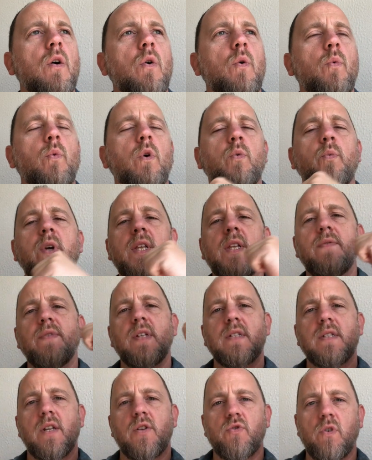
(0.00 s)
When we lived in
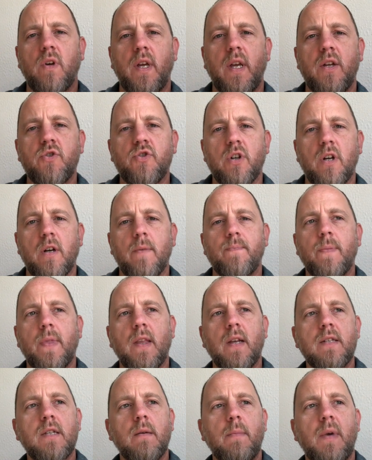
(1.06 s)
Central Asia,
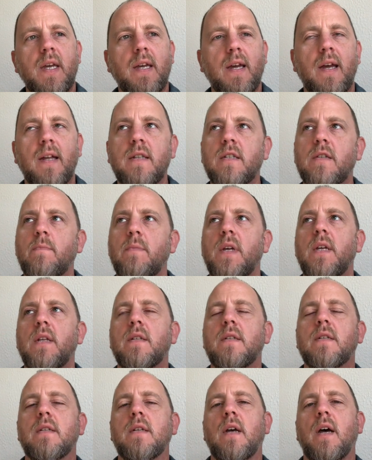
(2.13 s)
to make ends meet,